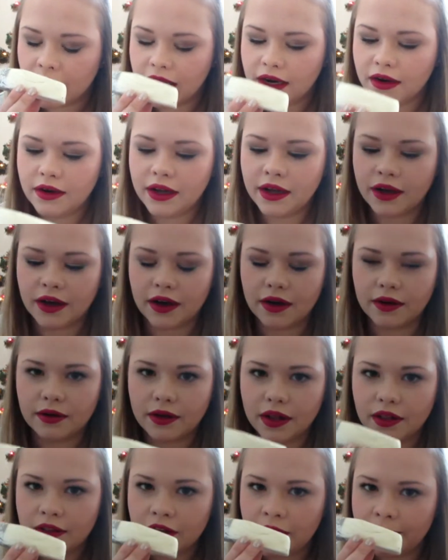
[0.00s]
I don't know,
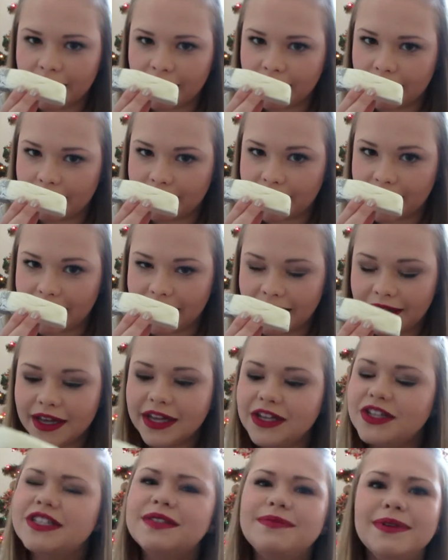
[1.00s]
a little bit lemony.
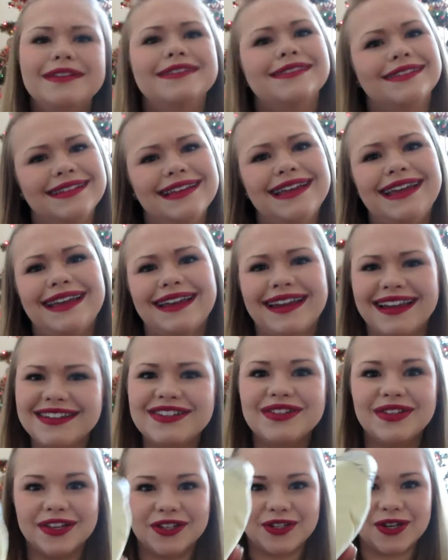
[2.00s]
It just smells clean and
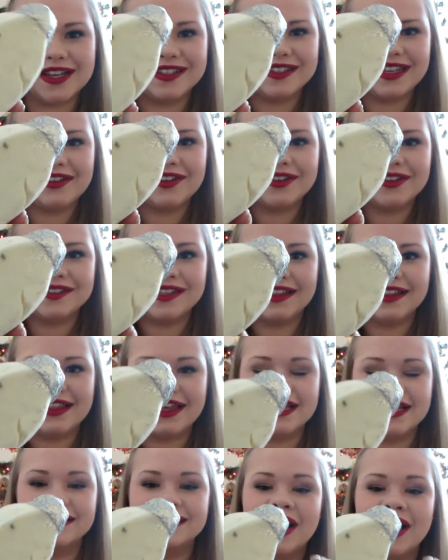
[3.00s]
delicious, and it looks like
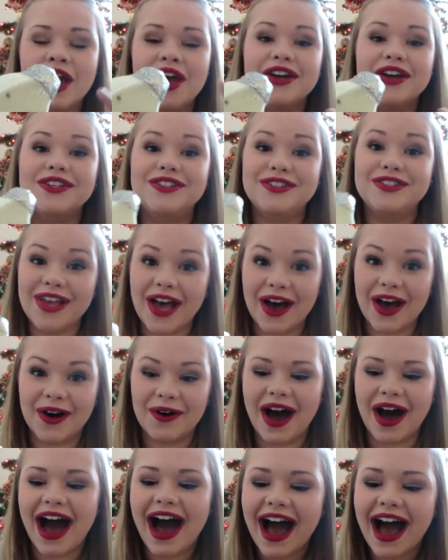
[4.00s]
this. So,
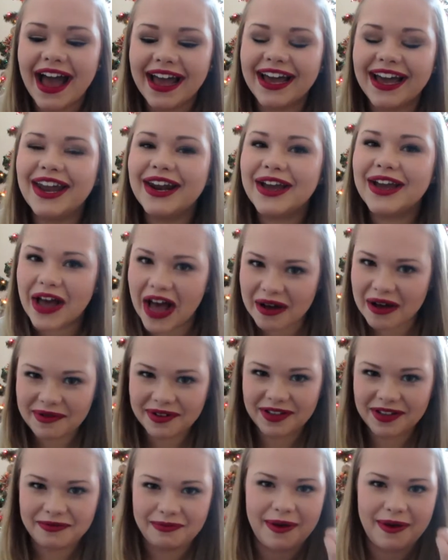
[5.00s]
I got a
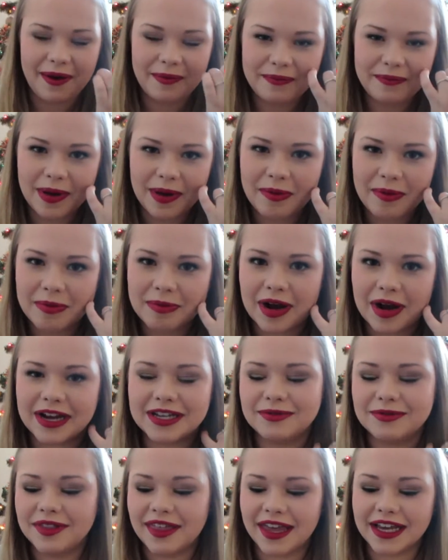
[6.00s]
couple of bu bubble
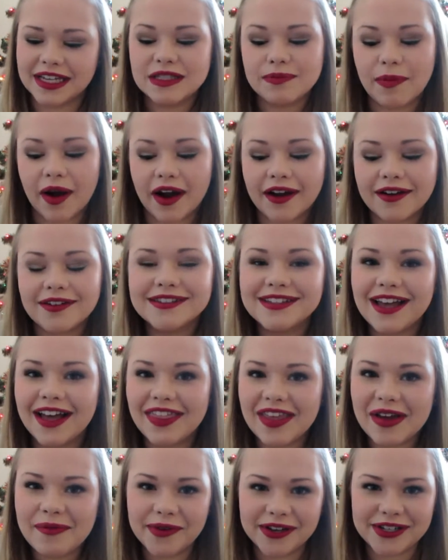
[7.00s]
bars with like sparkles on
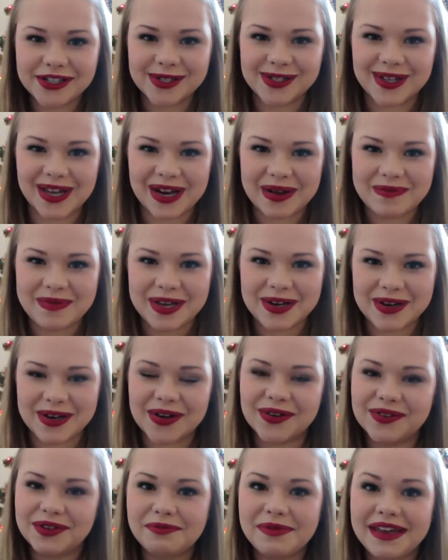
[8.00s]
them, which is going to be
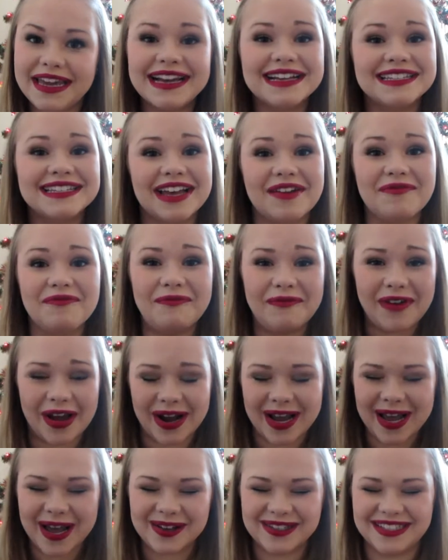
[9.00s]
new for me because I'm
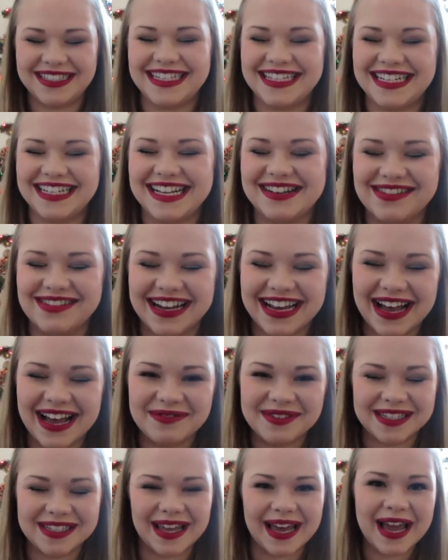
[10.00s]
very OCD when it
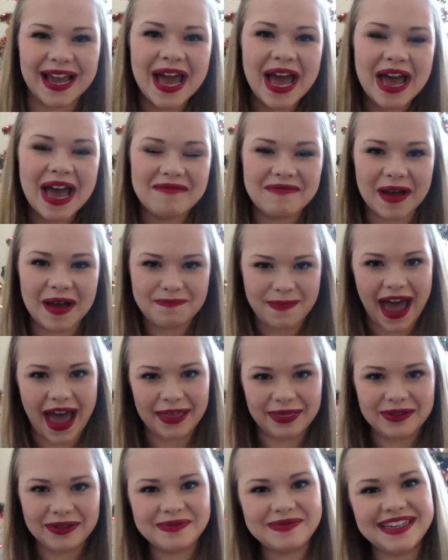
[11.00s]
comes to like my
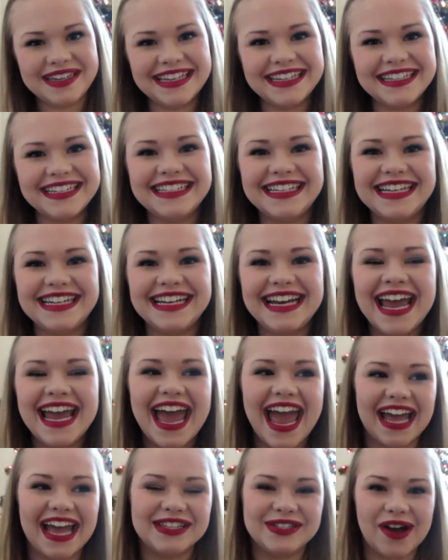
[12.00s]
bathroom being clean,
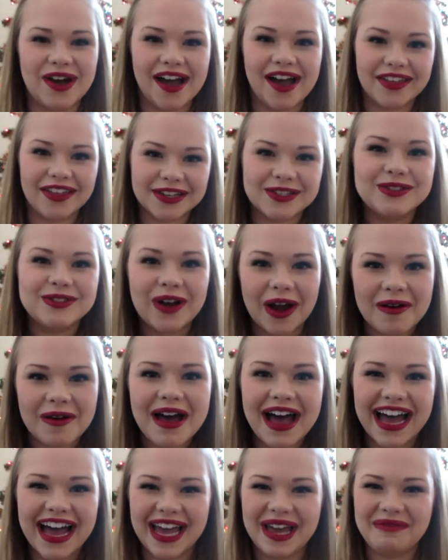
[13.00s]
and so I like scrub
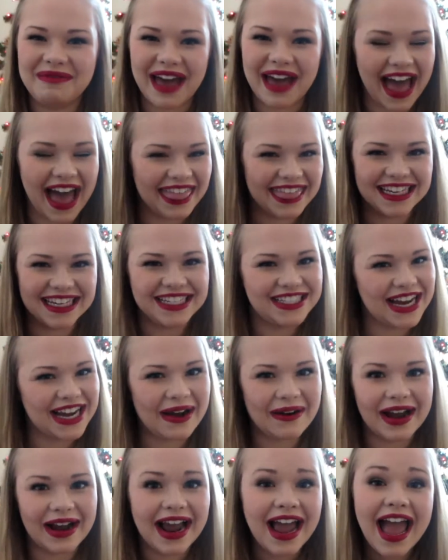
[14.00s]
my bath and
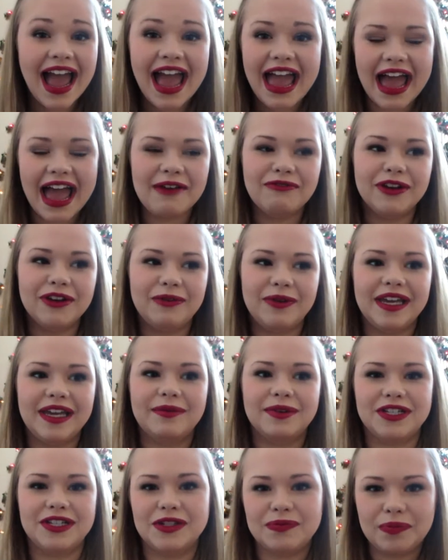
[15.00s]
shower every
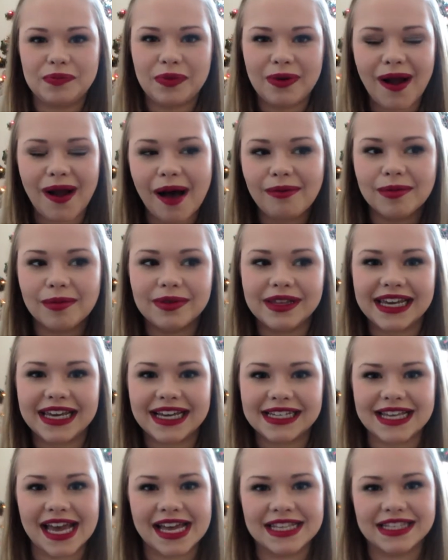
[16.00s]
week, which is probably
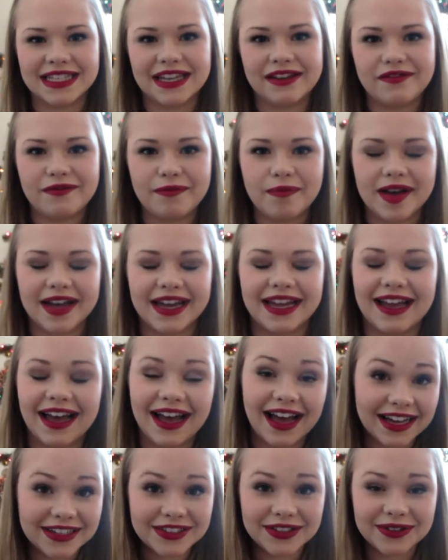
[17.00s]
excessive, but
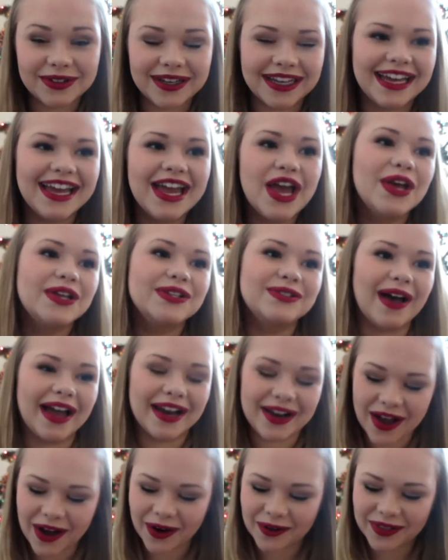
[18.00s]
I do it, so
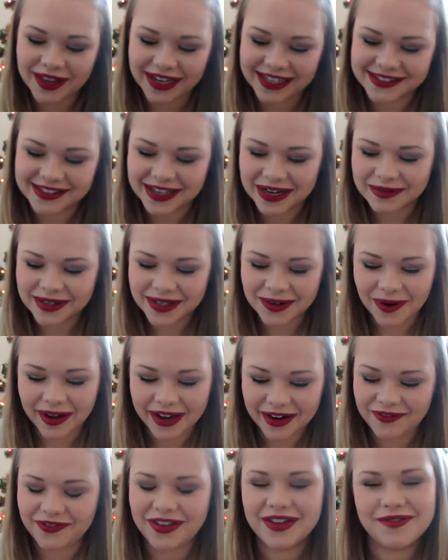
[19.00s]
I know that it's going to be
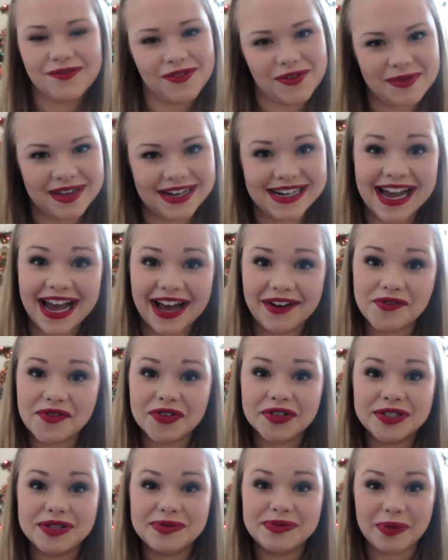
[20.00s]
quite a feat for me to
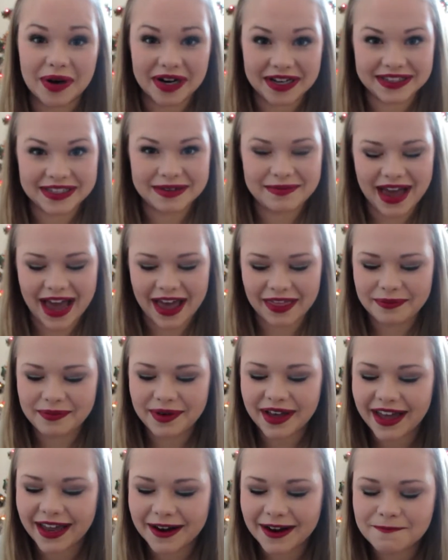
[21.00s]
have a sparkly bath,
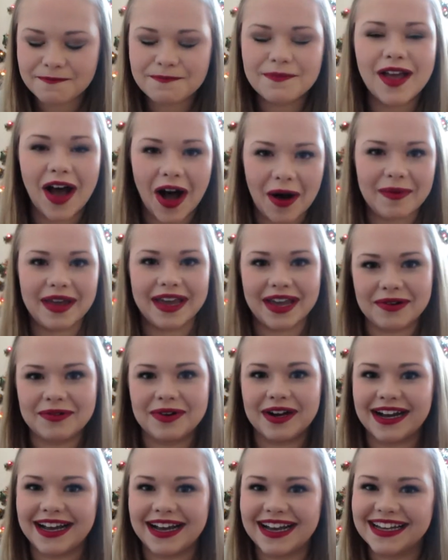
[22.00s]
but I'll make it
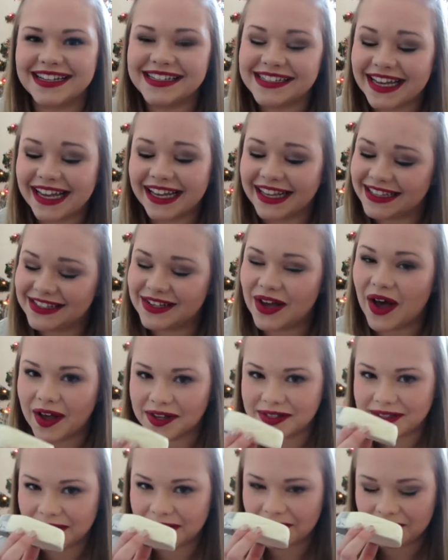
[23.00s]
work because it's
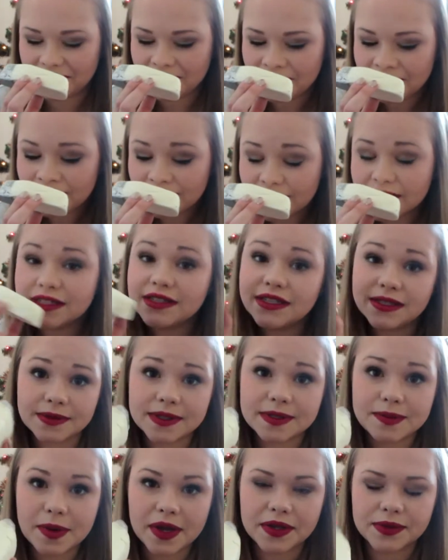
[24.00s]
awesome. So this
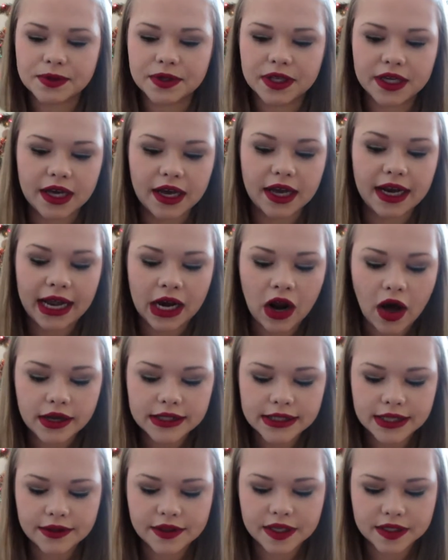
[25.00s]
one smells really good and
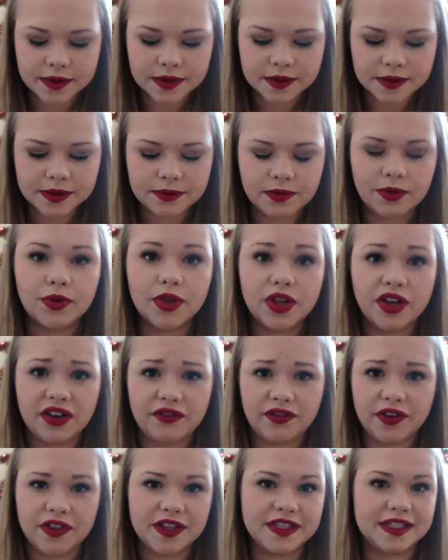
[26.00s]
also this one's supposed to be really
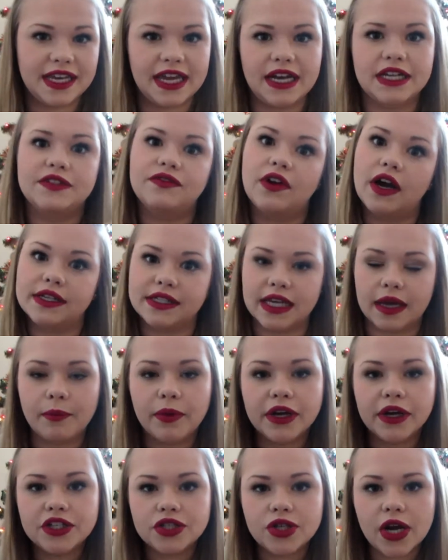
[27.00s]
good for the skin as far as like
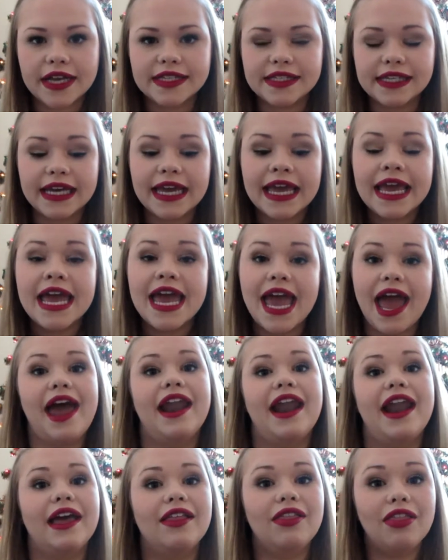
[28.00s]
moisturizing
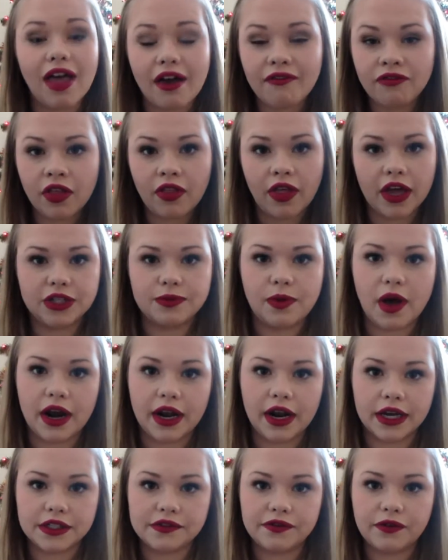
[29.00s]
and I love the Lush
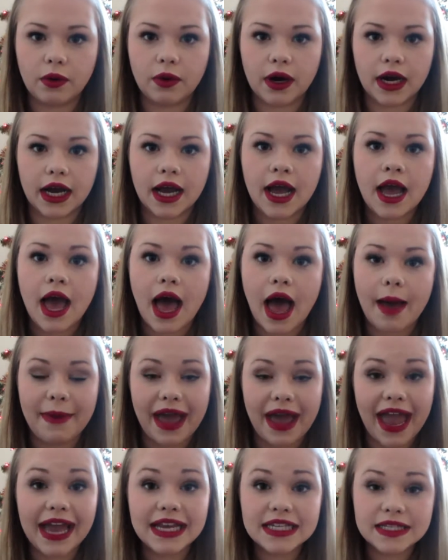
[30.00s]
products for
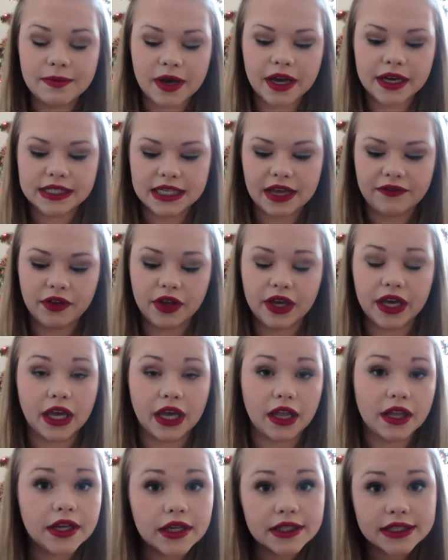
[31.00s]
my eczema because I feel like
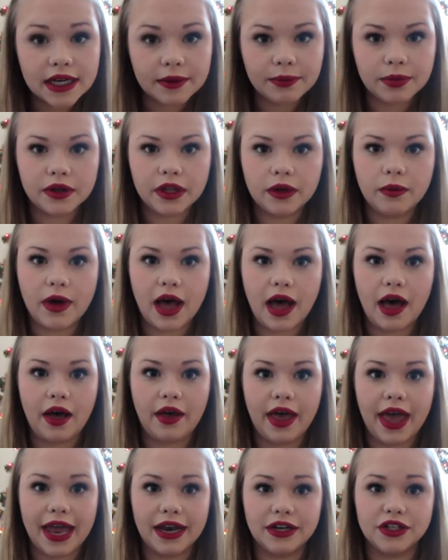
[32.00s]
it clears it up really
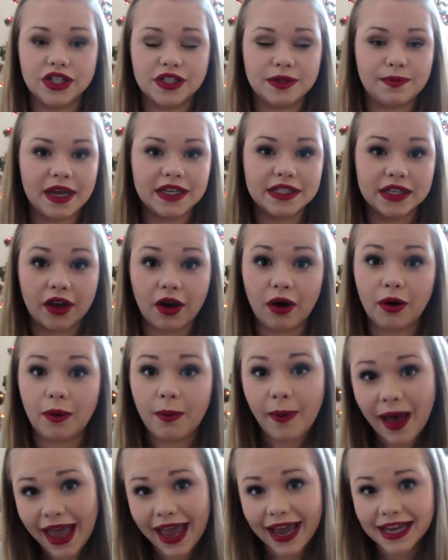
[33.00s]
well and just makes it go
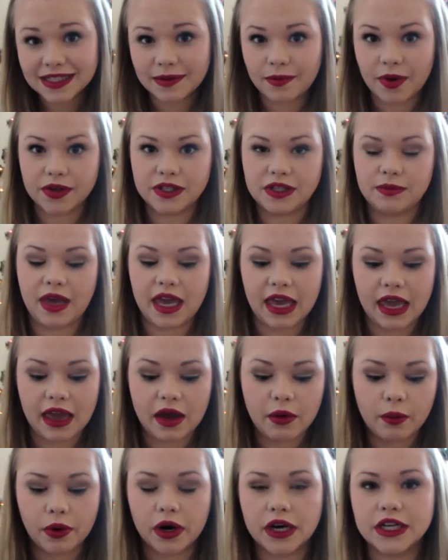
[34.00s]
away as opposed to making
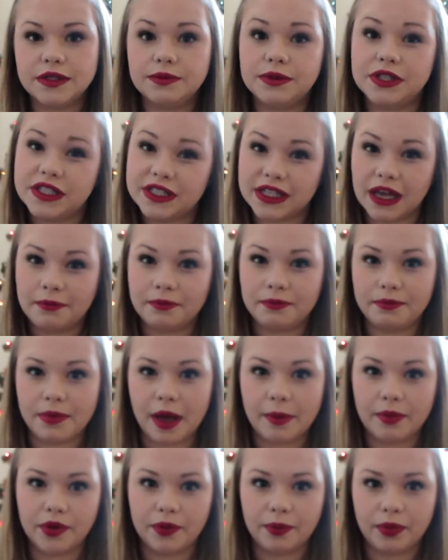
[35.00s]
it worse which some
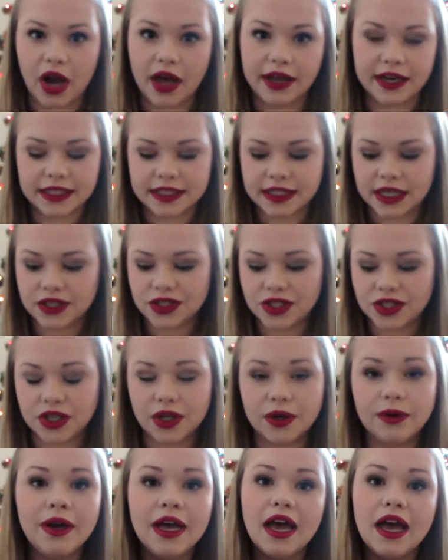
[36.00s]
bubble products can
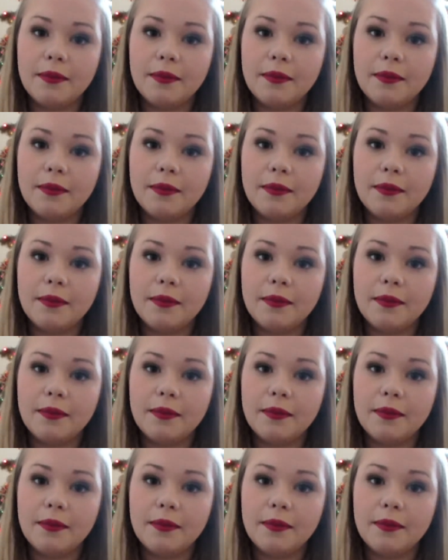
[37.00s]
do